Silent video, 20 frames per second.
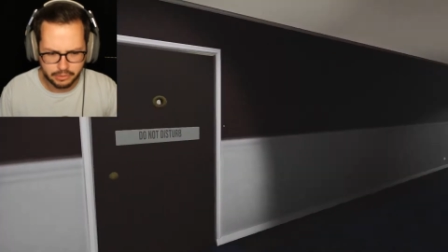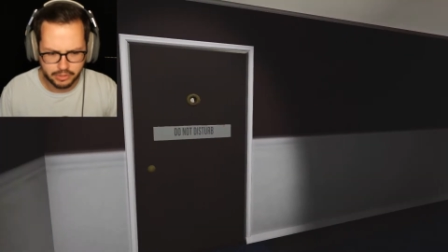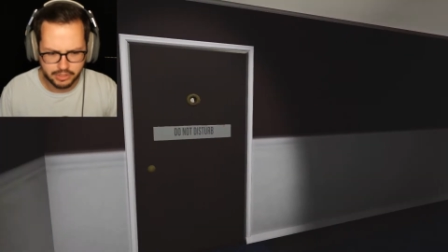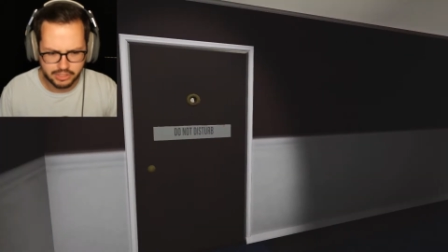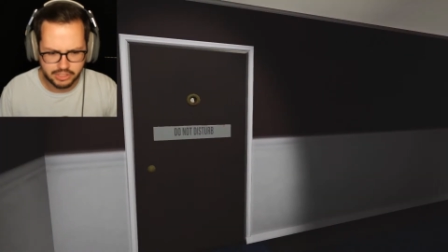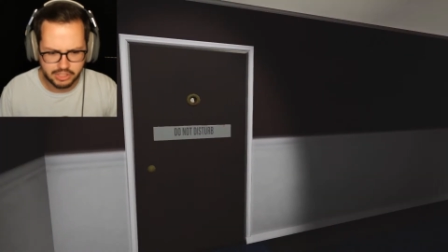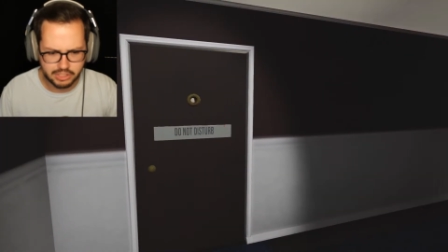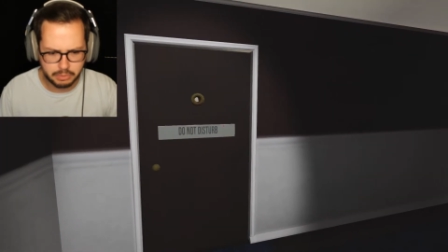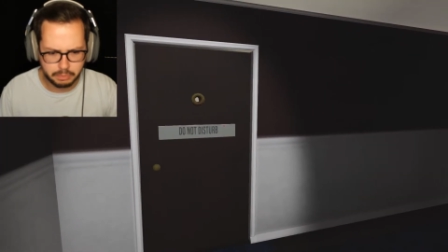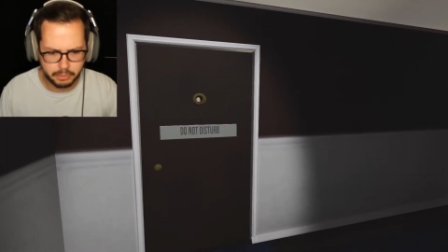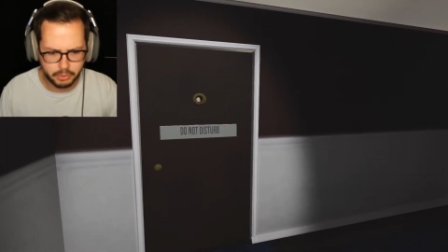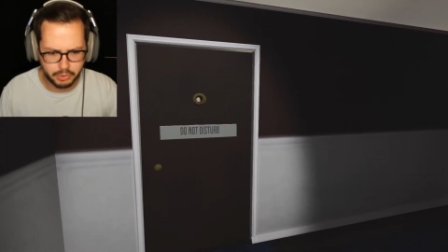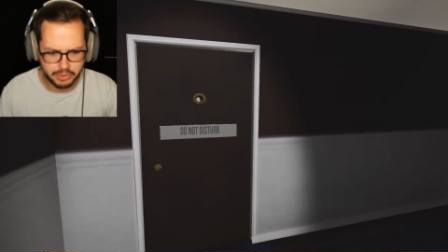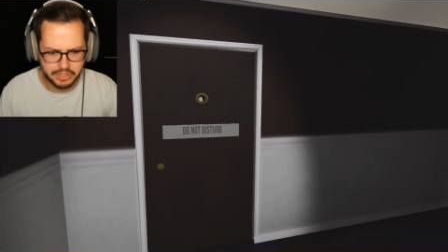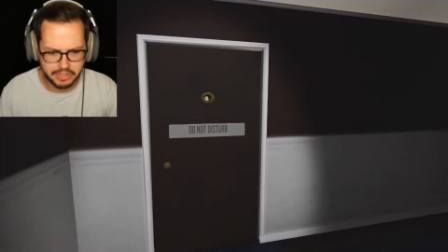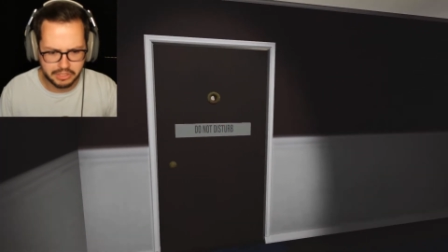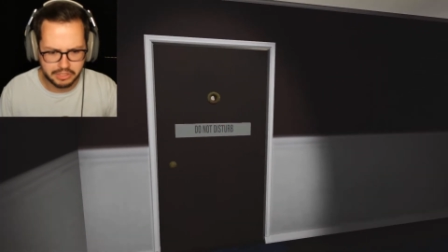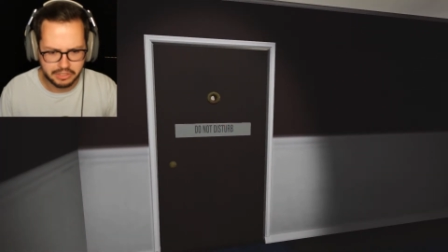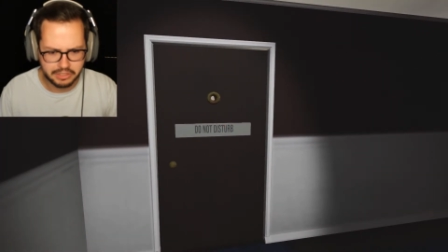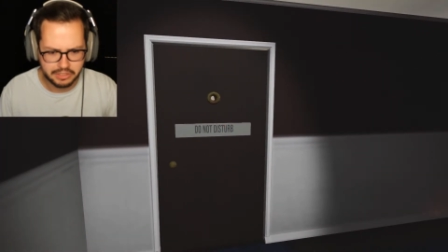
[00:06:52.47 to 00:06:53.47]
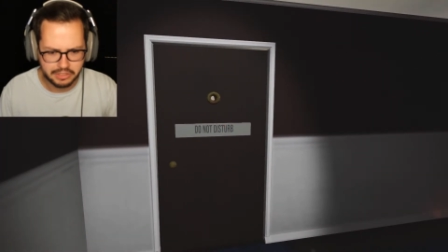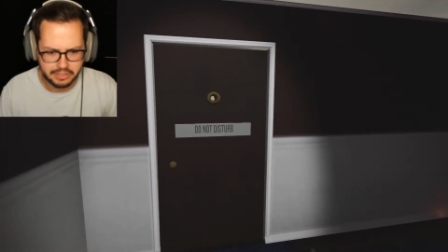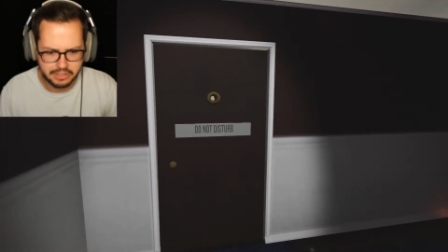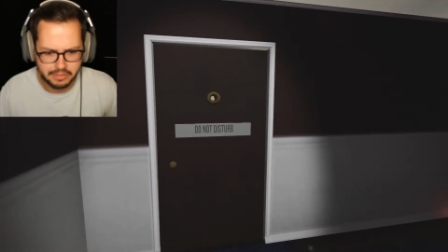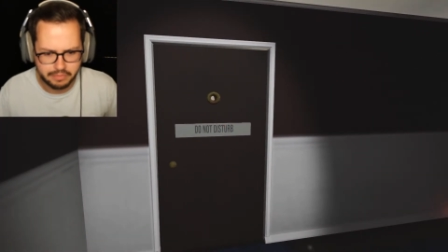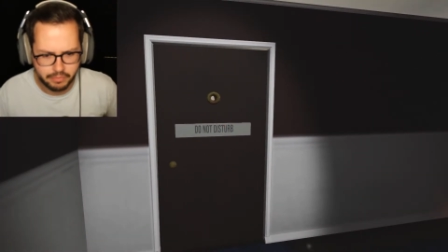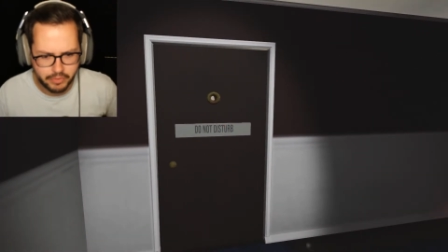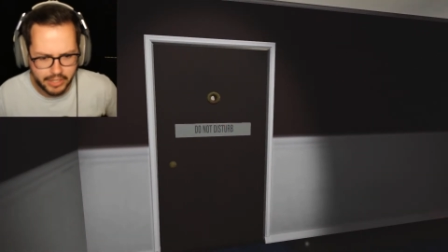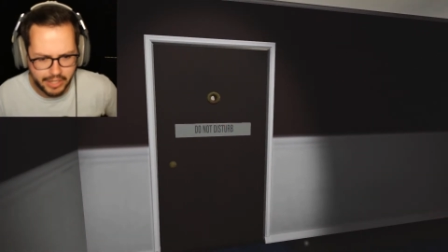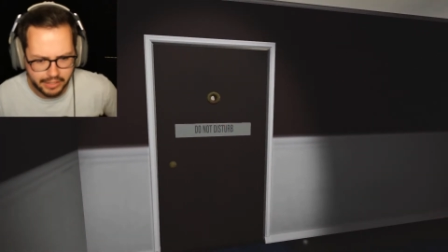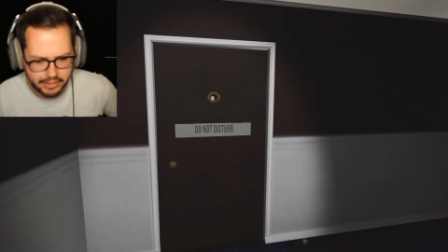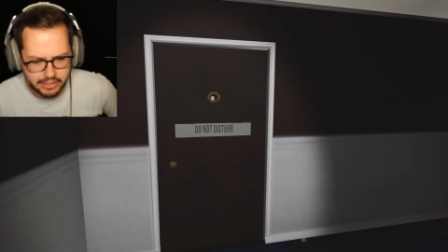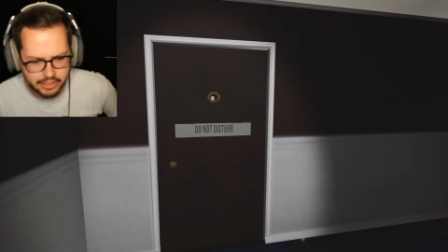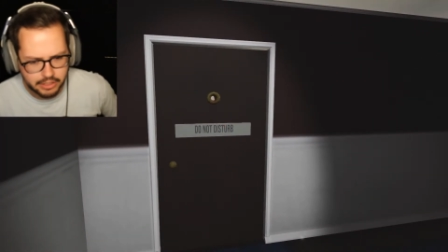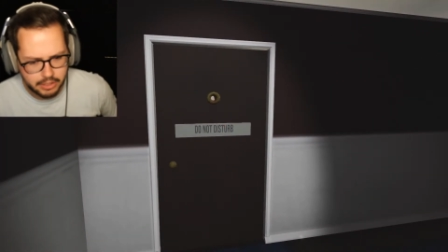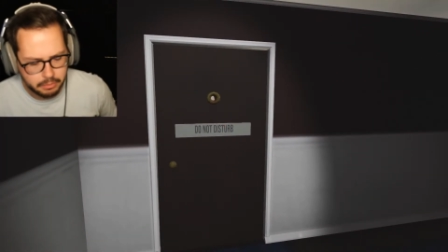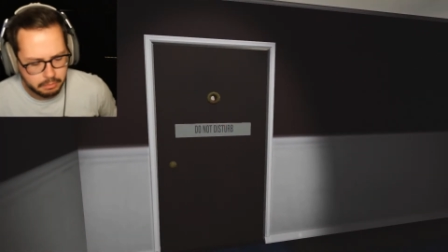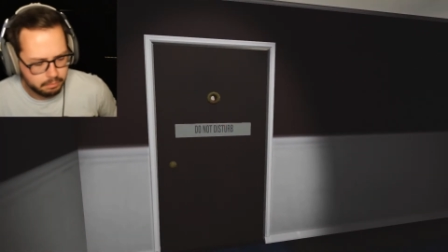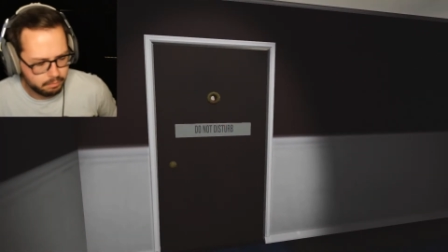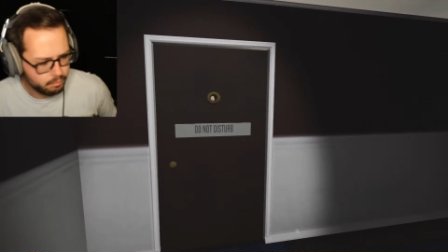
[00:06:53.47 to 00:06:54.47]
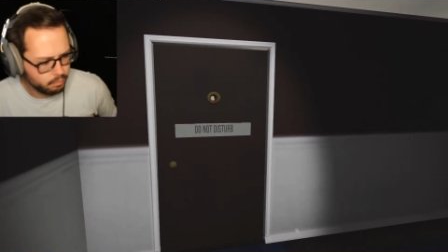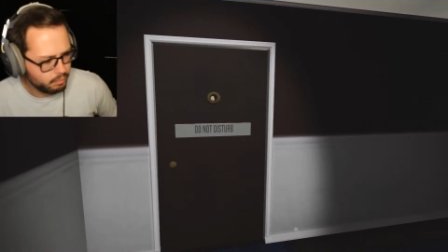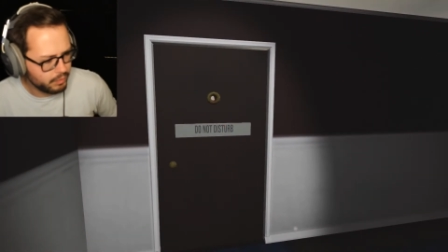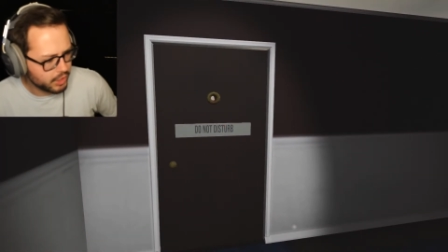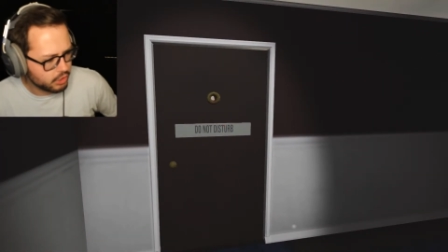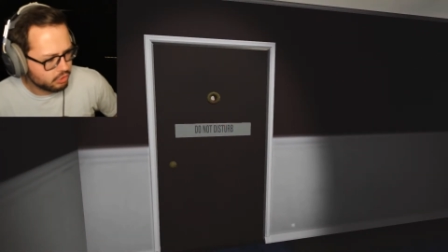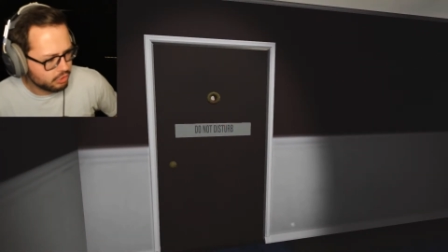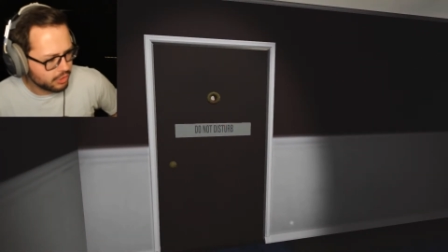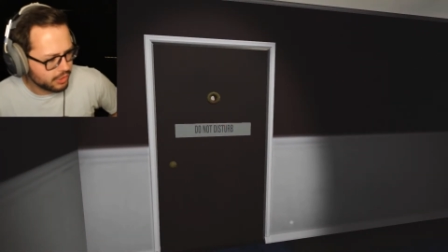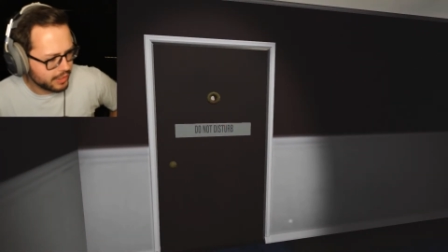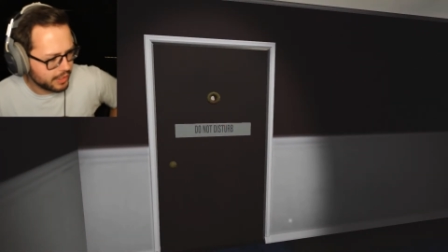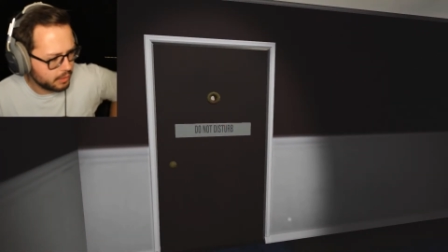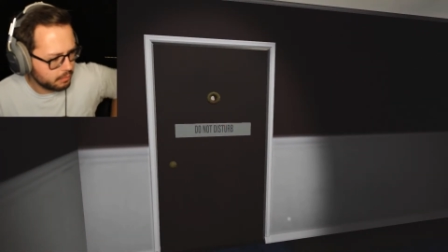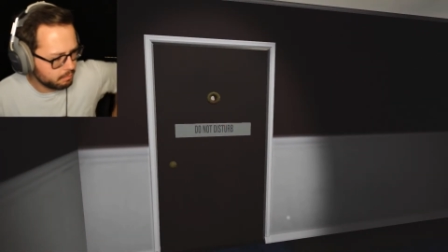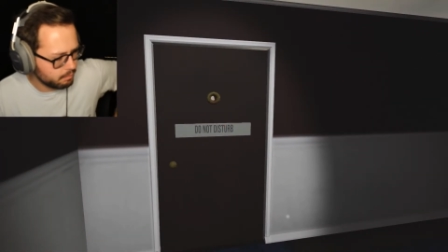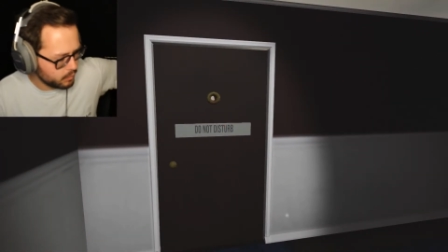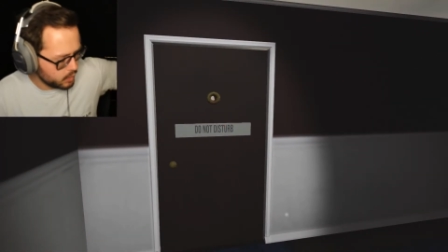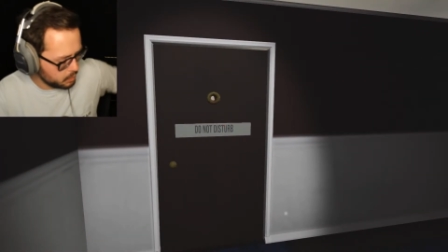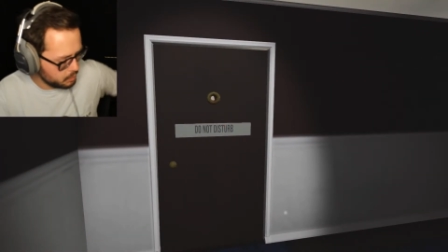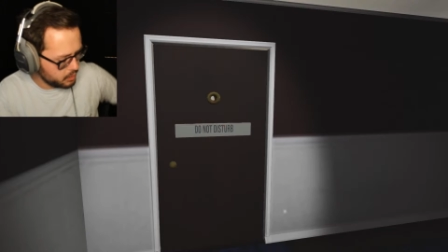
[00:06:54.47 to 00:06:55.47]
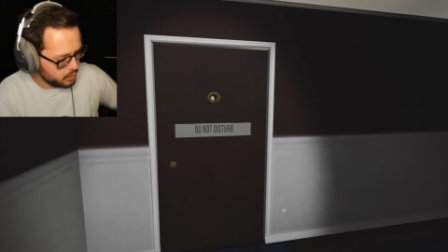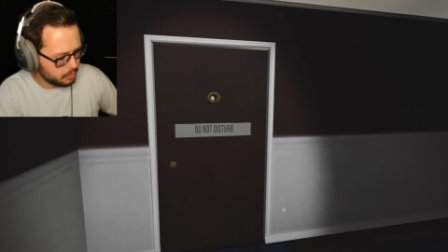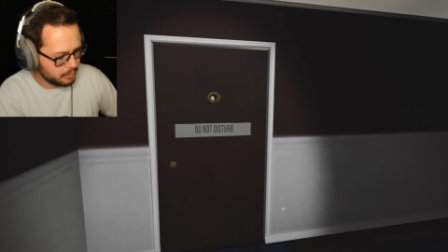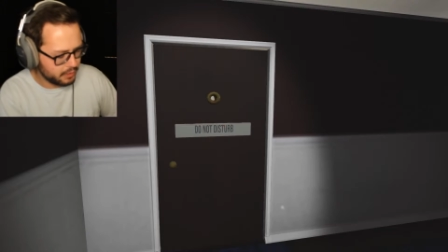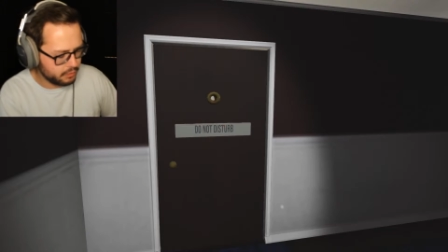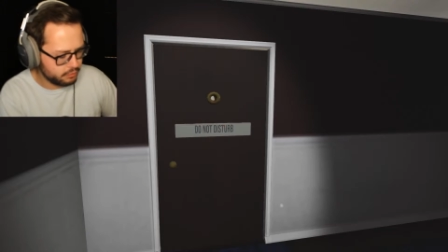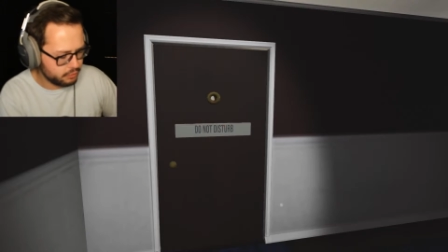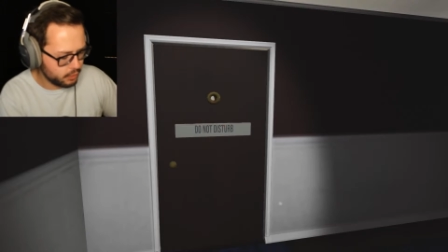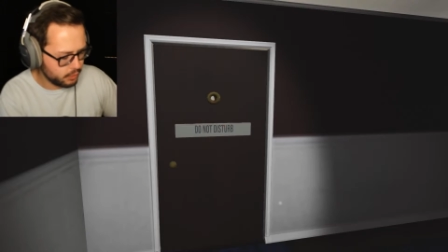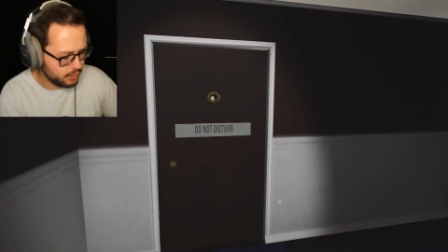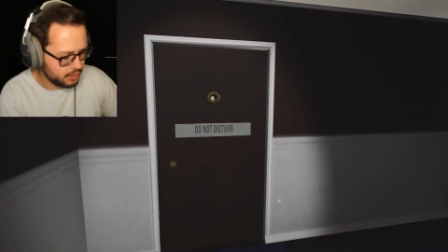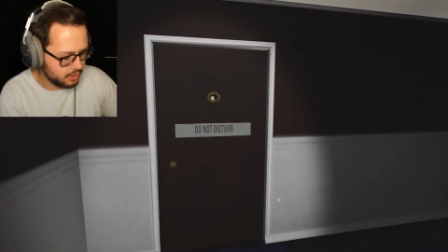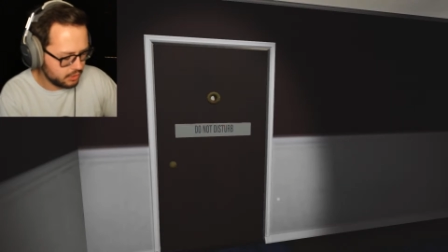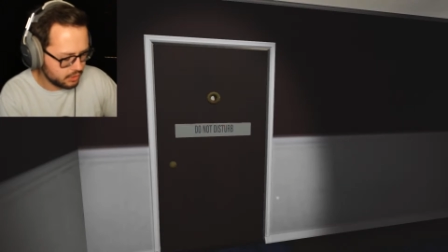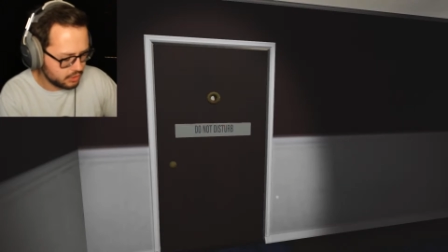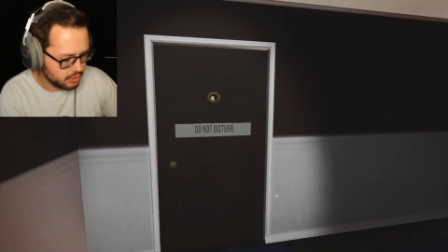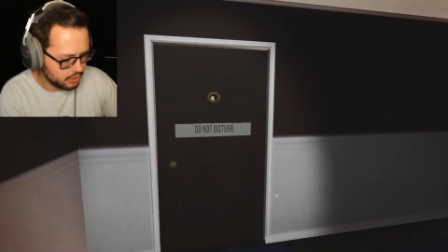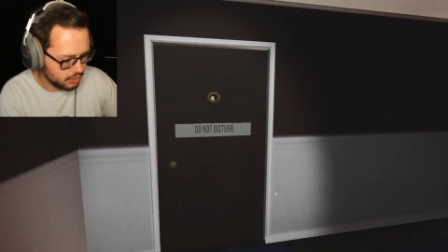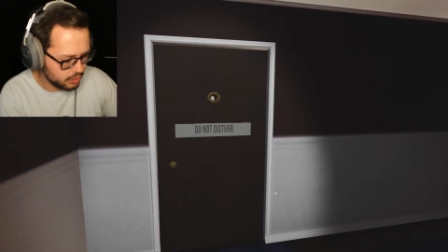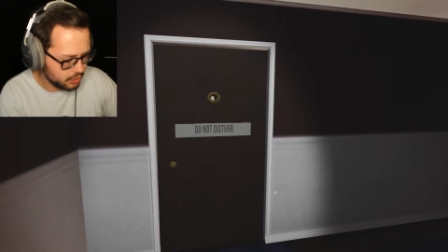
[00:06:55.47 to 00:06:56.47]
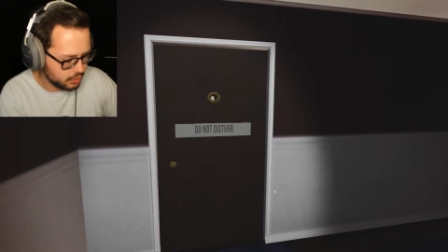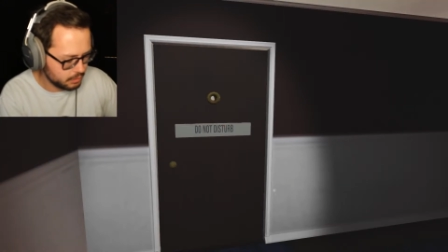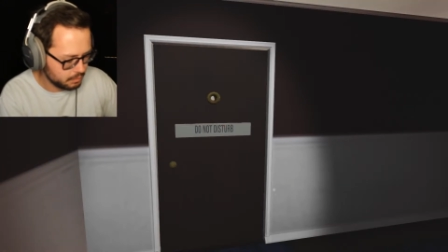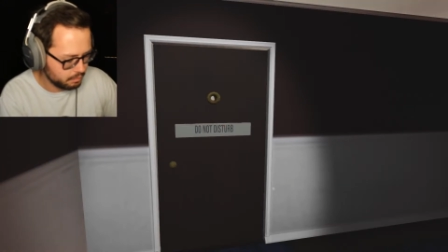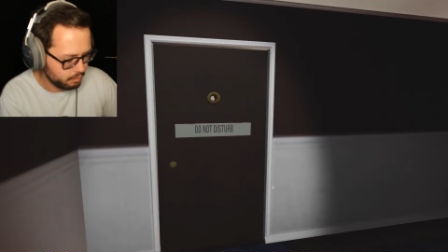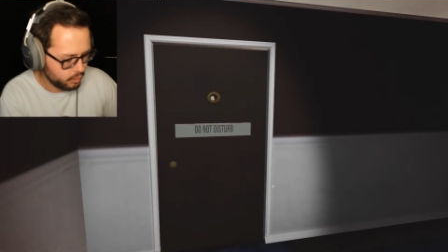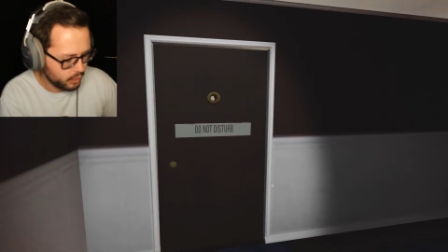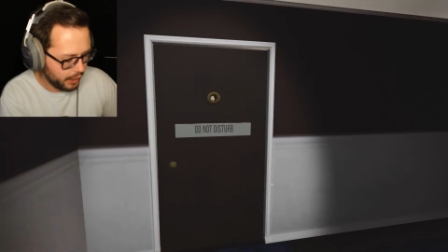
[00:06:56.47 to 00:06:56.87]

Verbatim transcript: Oh, this is spooky. I need to make sure I mute my phone here too.